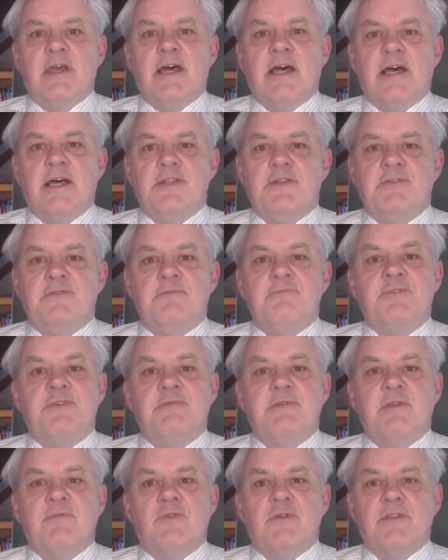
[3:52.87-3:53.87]
and
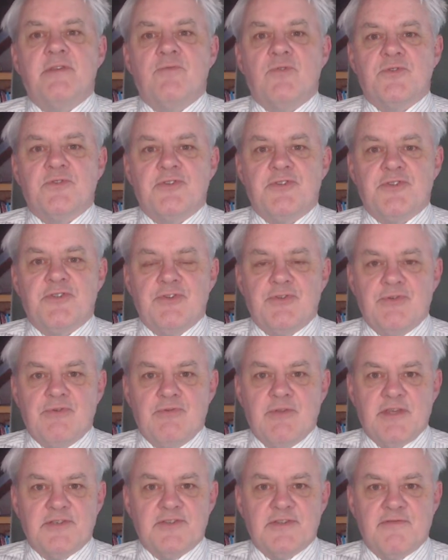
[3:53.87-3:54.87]
doing what they want to
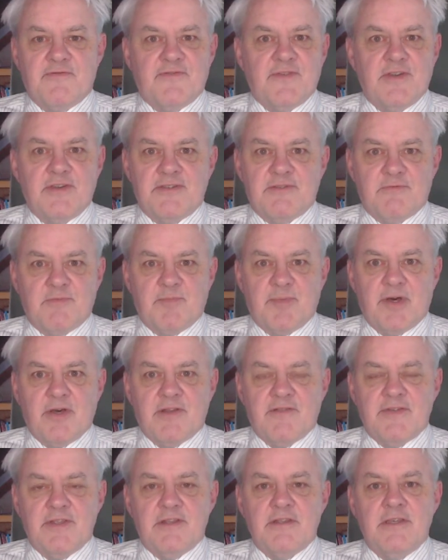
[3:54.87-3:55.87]
do. That's the first
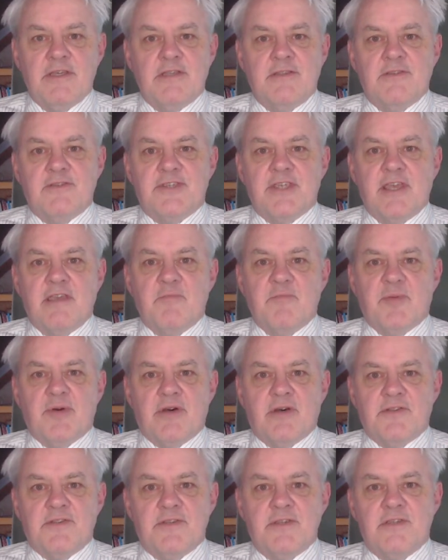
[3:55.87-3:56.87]
part of it. The second
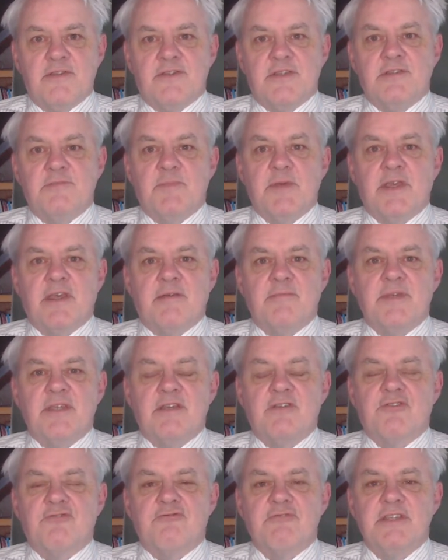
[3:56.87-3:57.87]
part is it's become
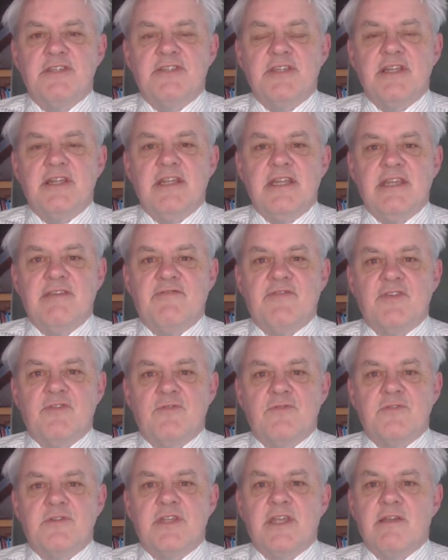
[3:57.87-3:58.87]
increasingly
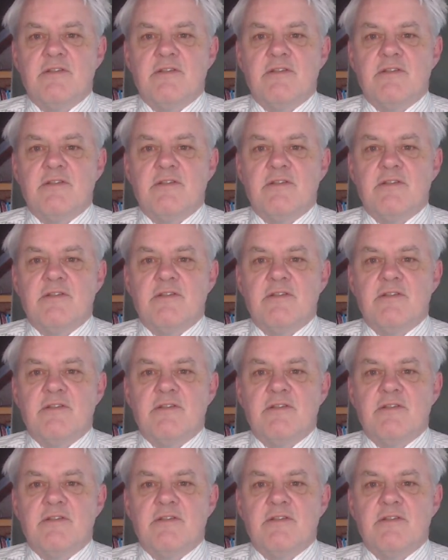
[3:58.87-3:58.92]
difficult to